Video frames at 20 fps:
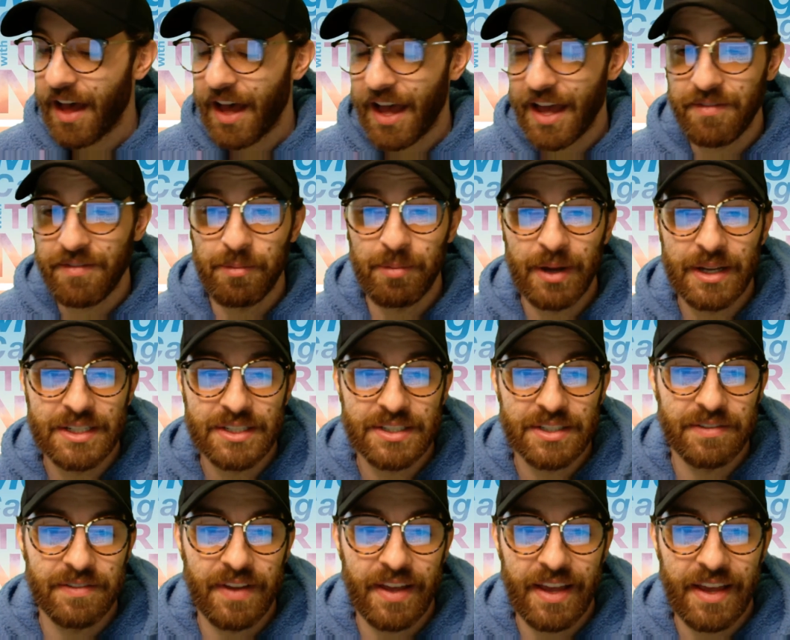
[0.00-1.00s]
I have a bunch
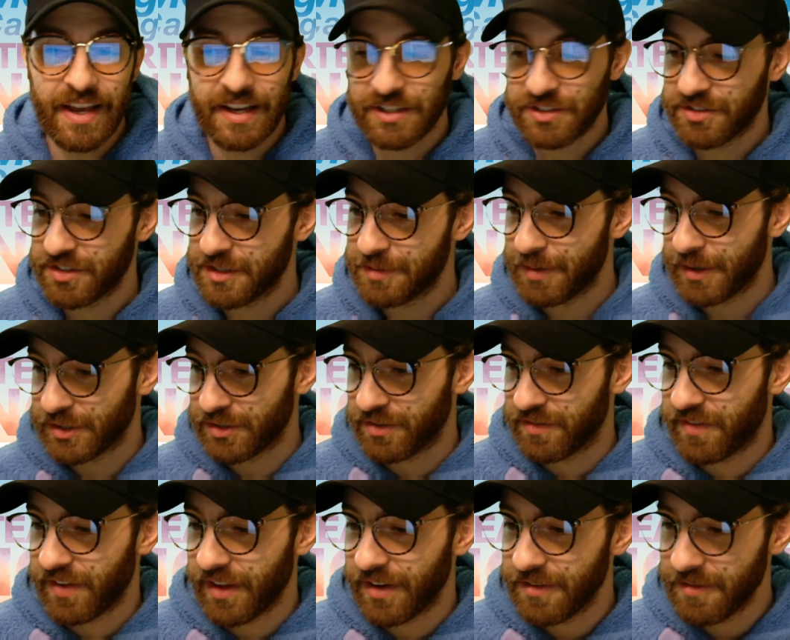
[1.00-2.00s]
of extra special
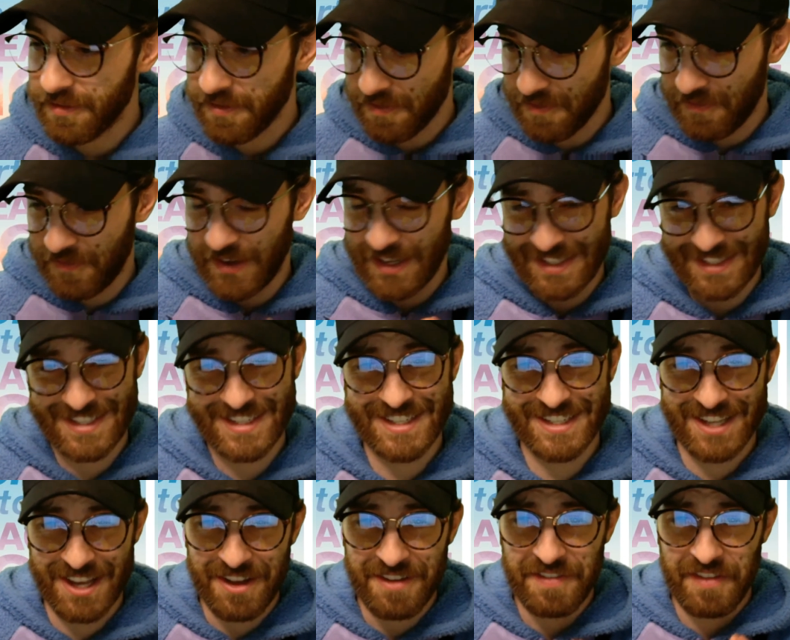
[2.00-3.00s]
fun
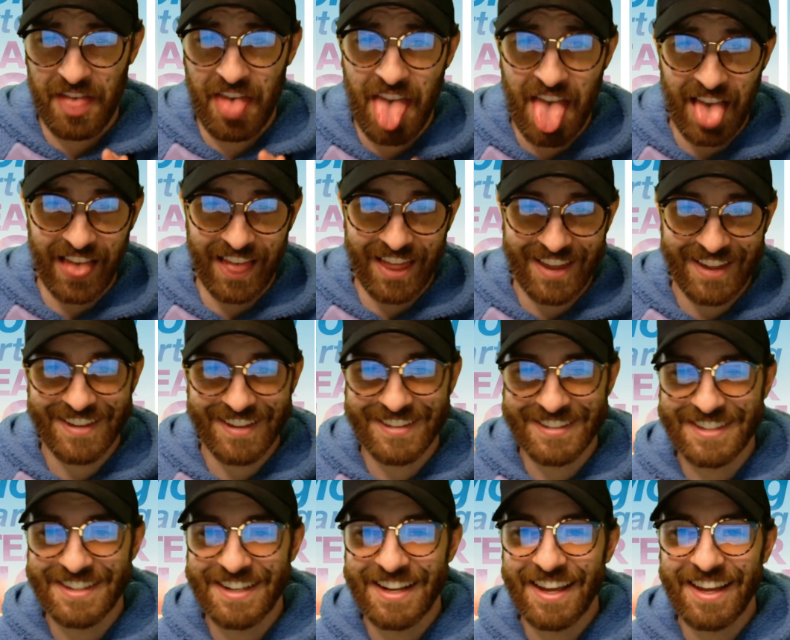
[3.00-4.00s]
stuff
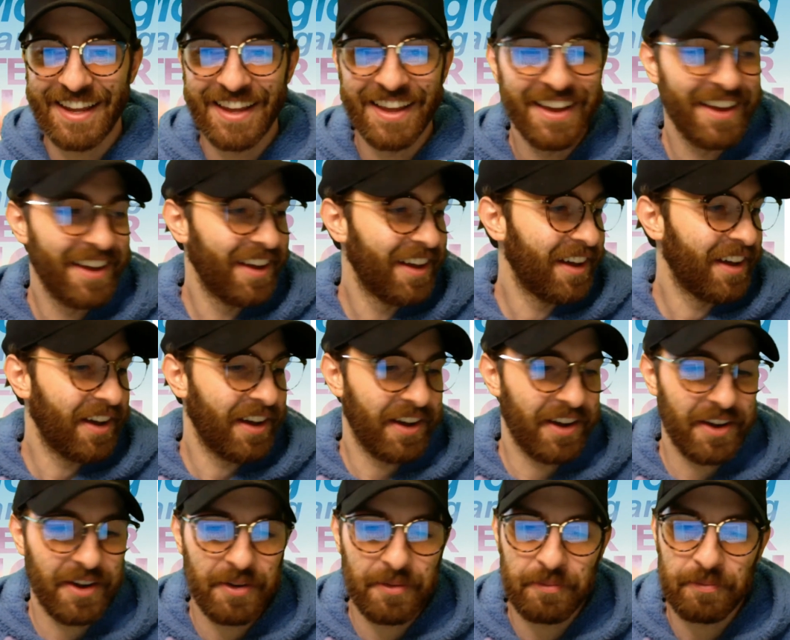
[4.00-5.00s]
today.
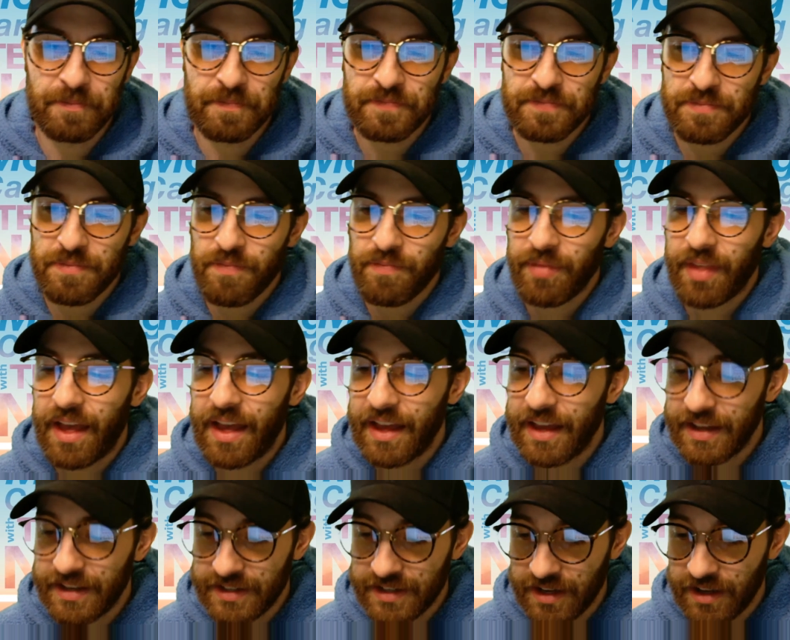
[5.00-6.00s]
Um,
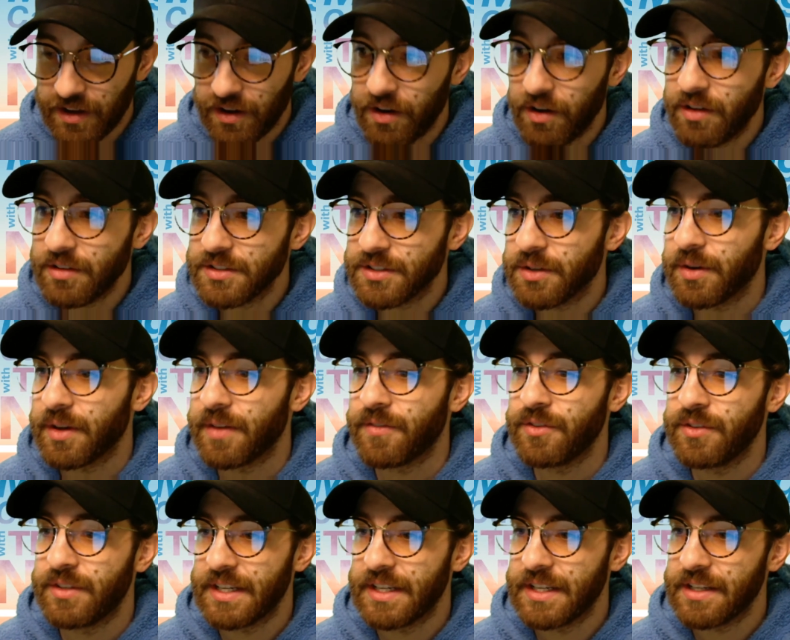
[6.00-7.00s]
and also, if
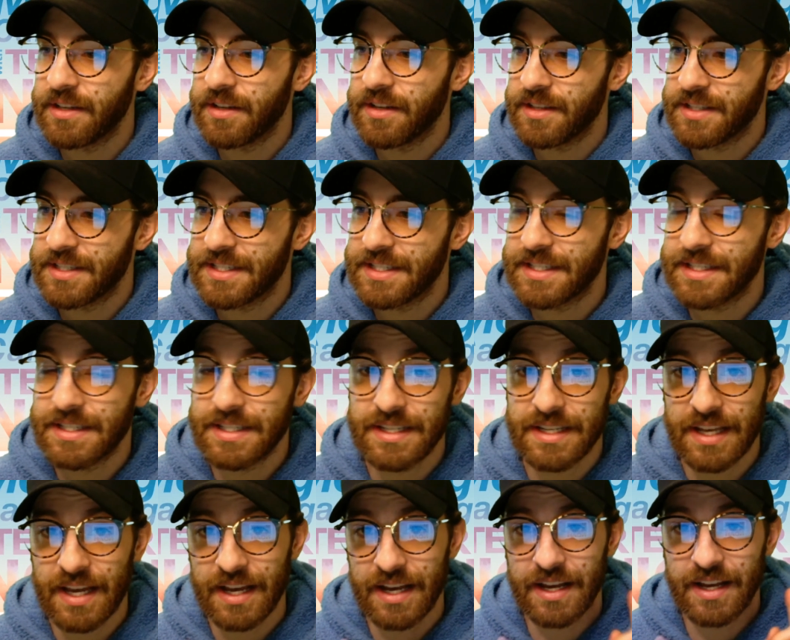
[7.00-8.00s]
you didn't
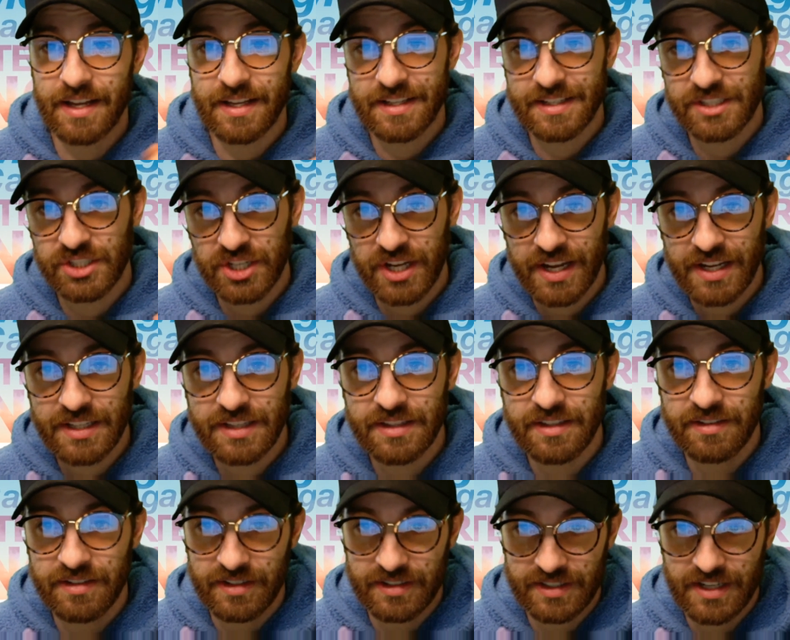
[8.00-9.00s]
check
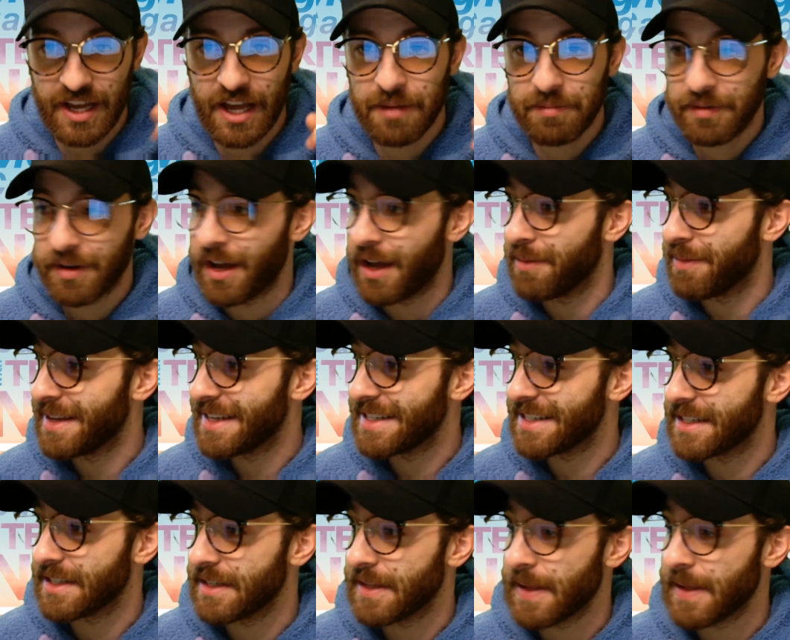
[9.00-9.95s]
the top comment,